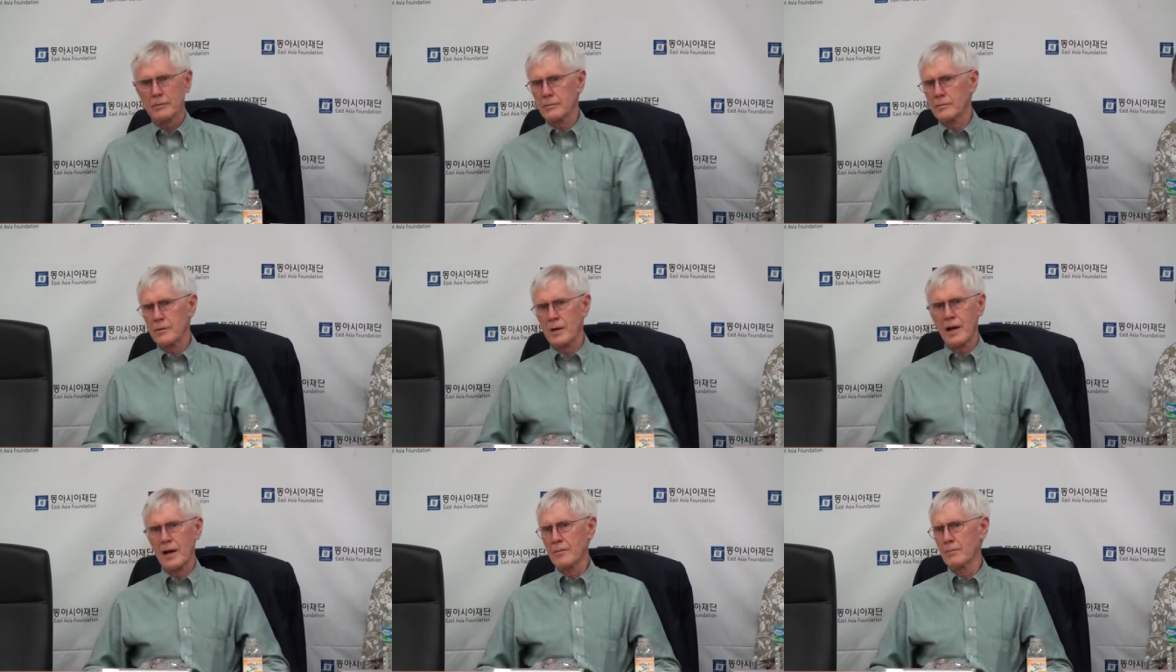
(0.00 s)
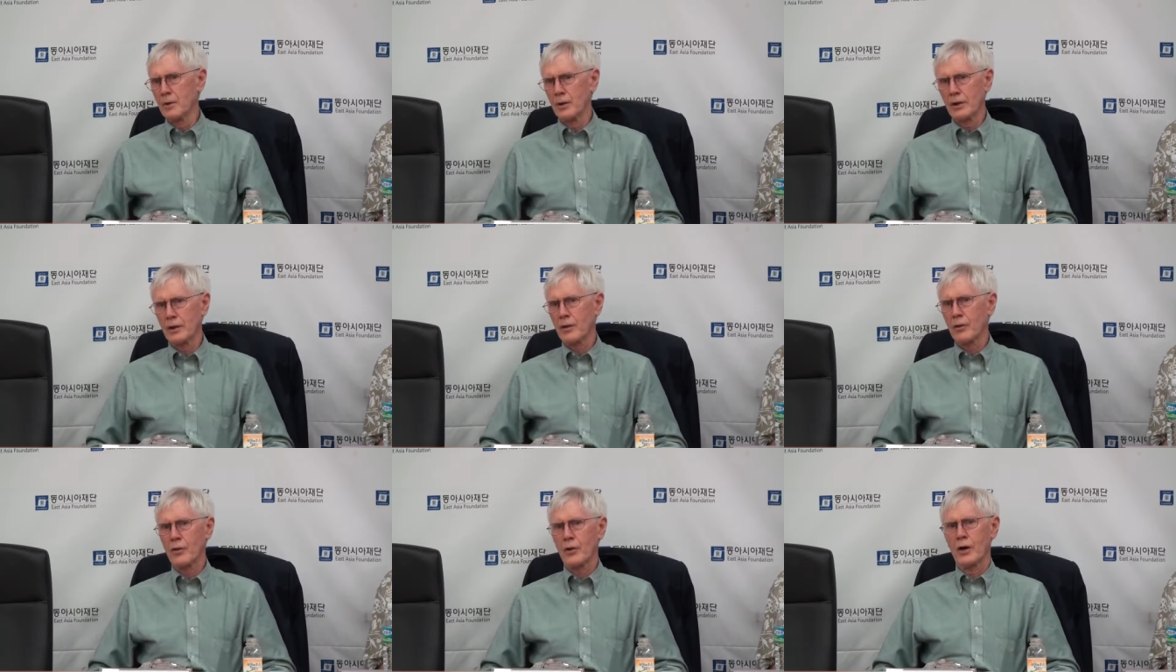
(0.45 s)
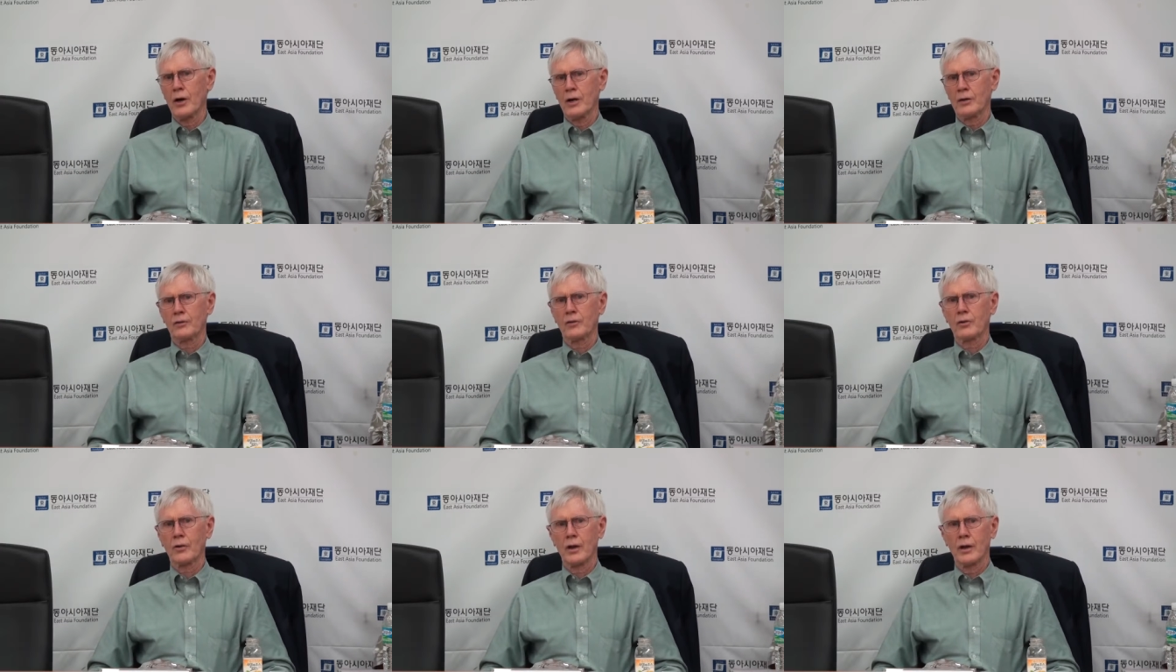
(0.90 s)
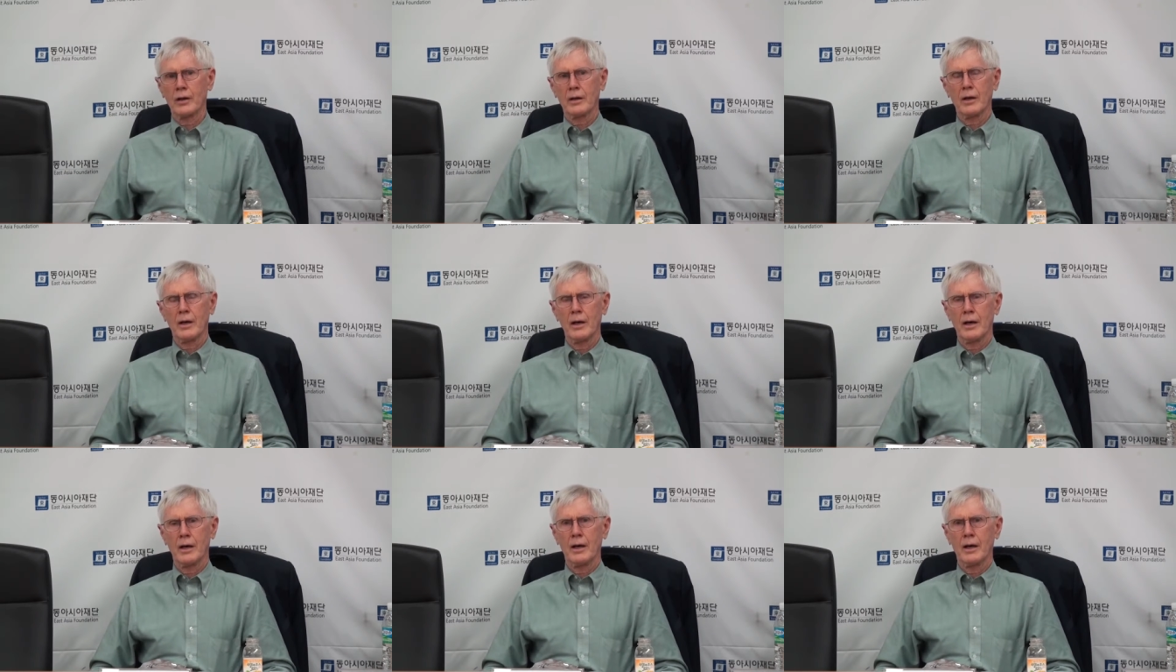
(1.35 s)
rambling thoughts
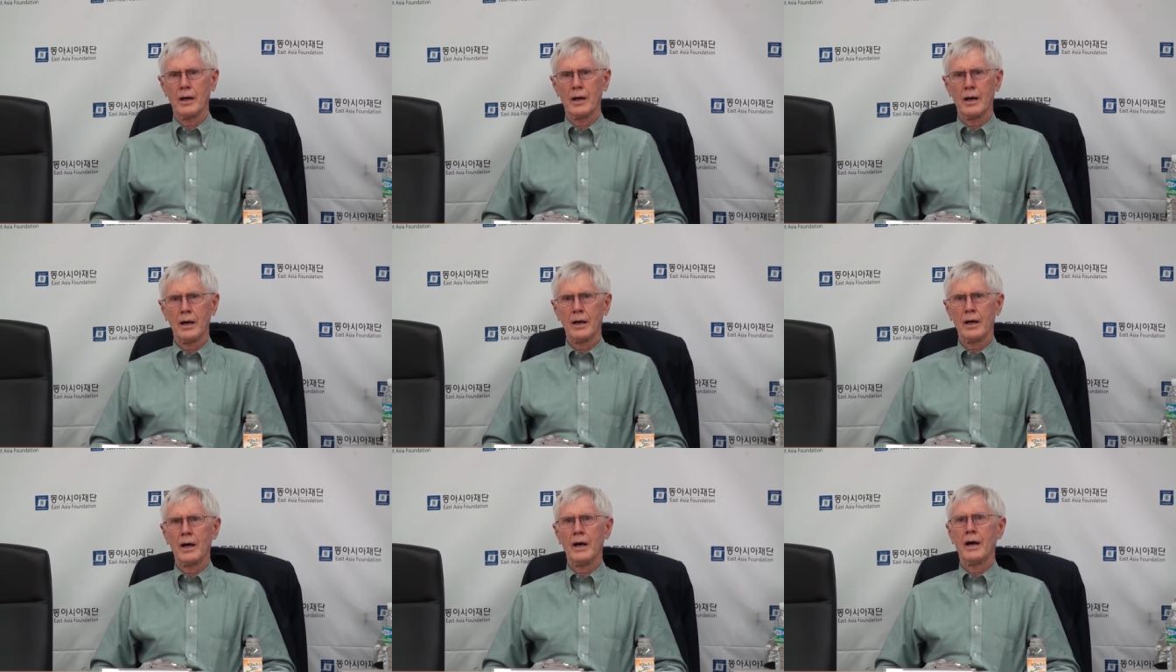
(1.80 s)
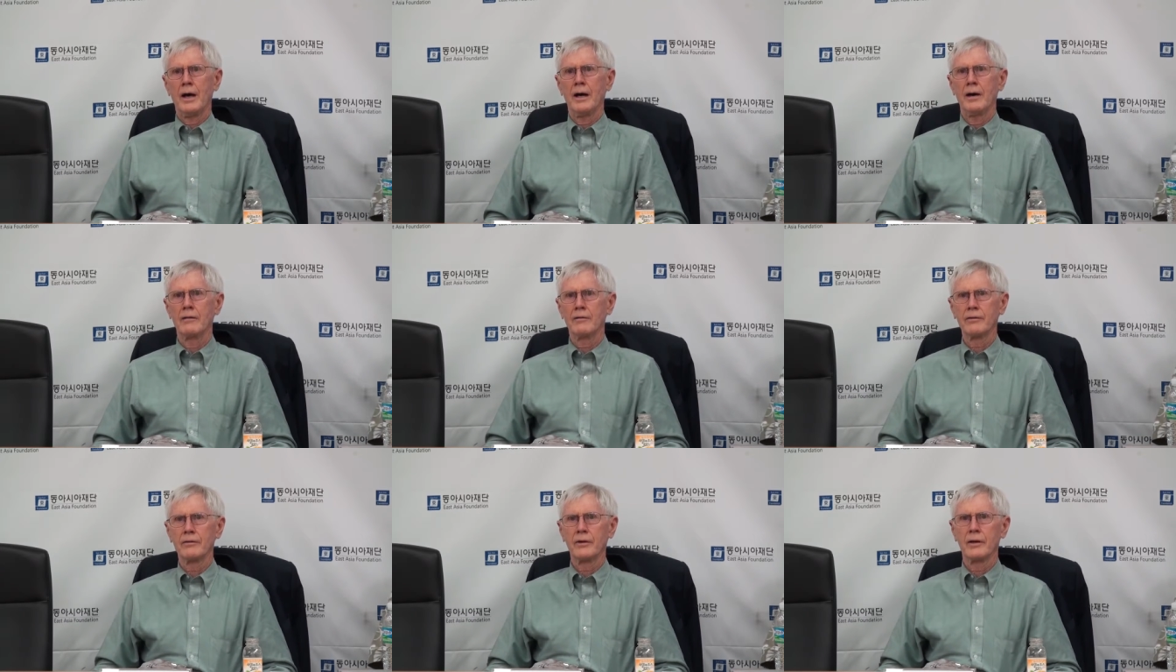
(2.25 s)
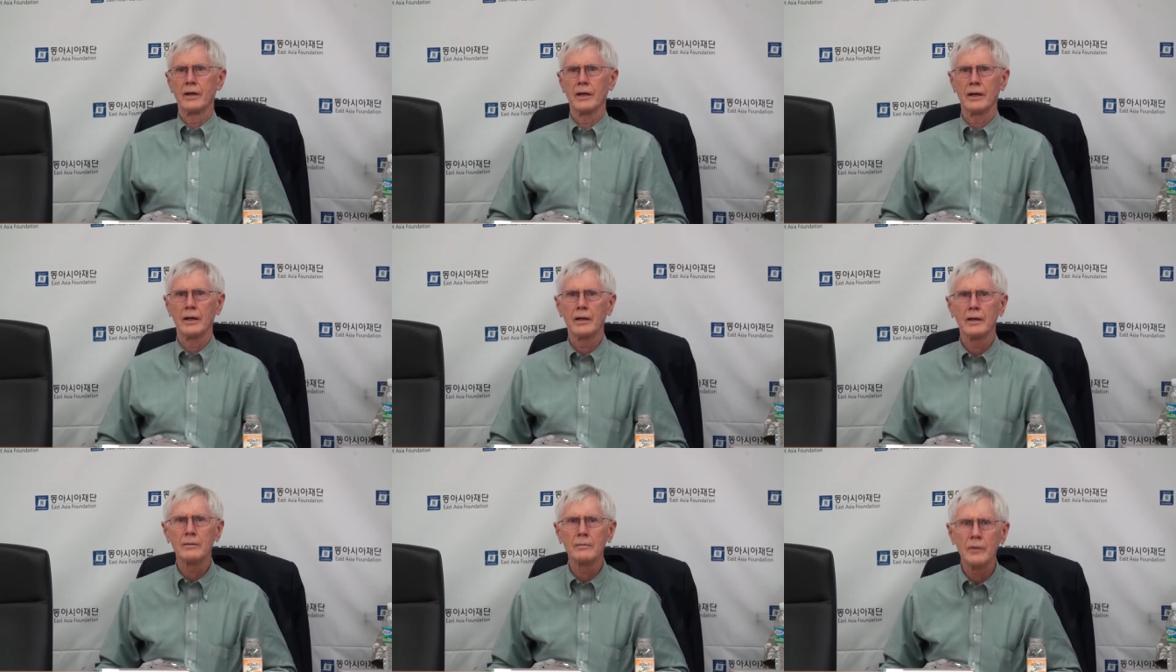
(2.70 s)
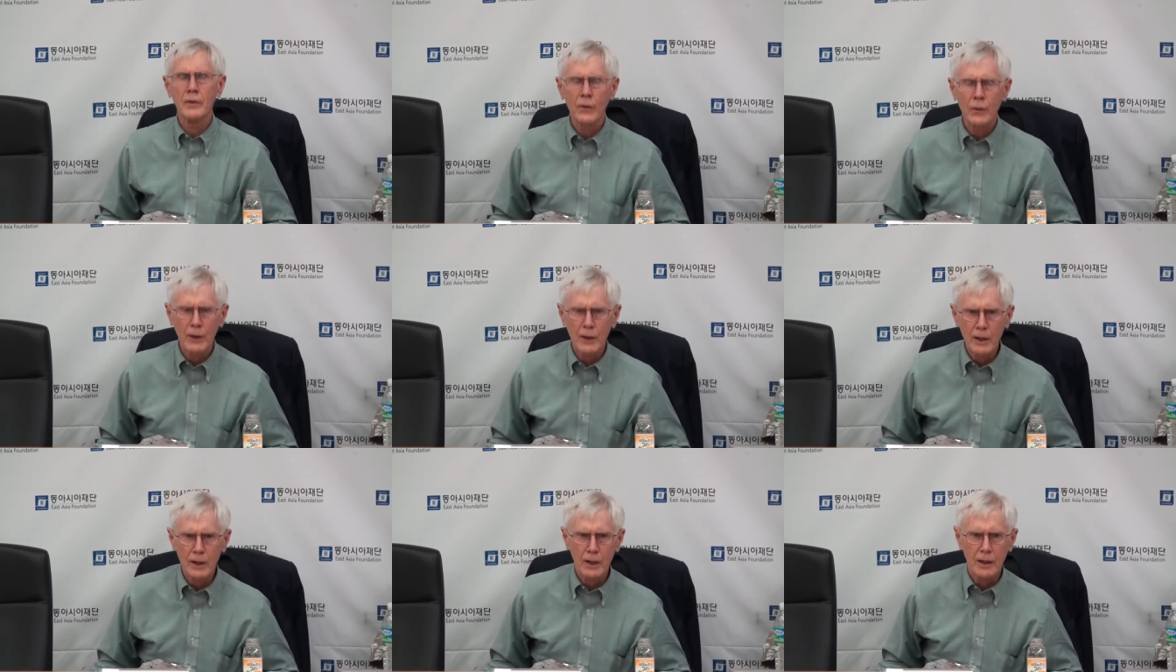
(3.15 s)
that I have been
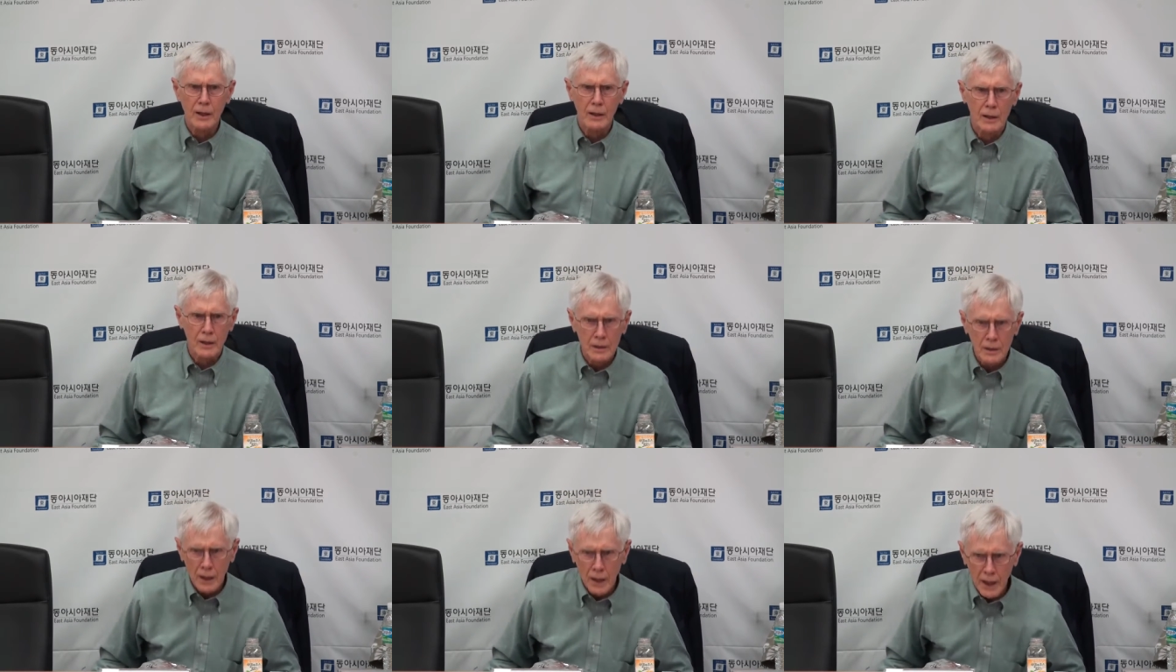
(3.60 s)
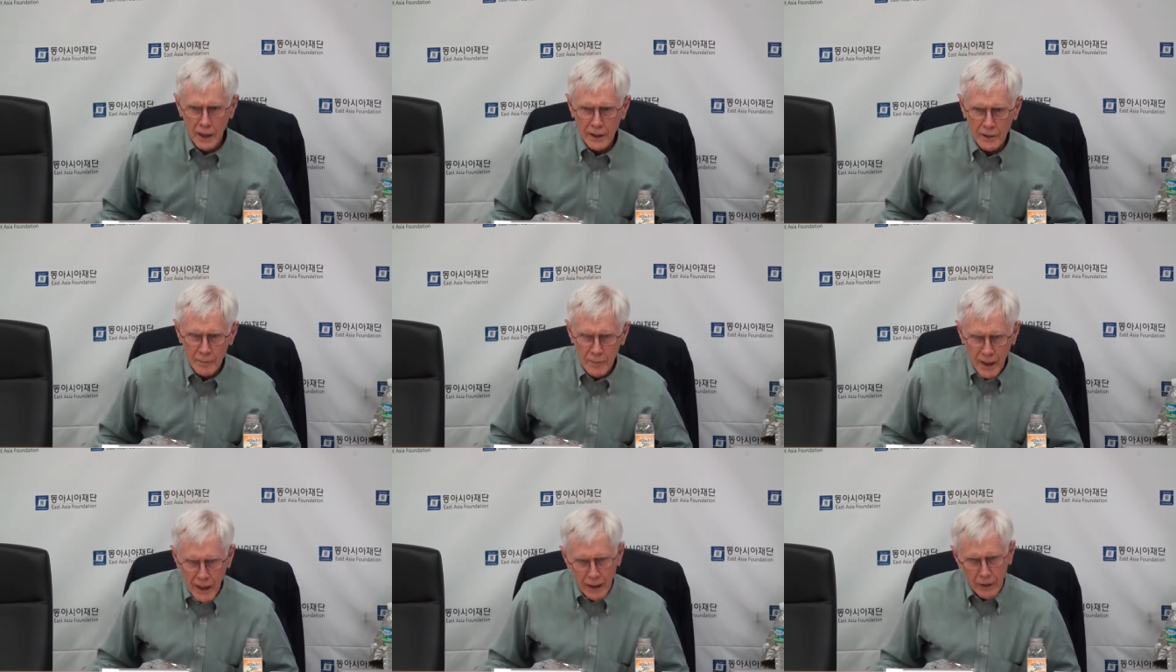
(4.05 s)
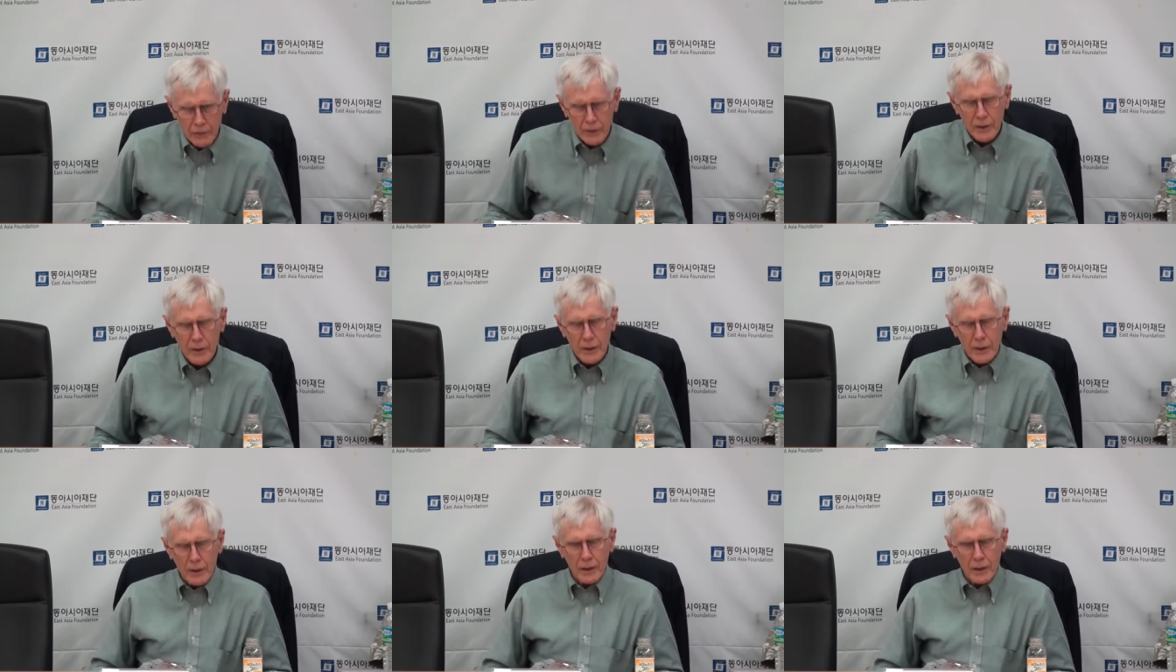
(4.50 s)
thinking a lot about.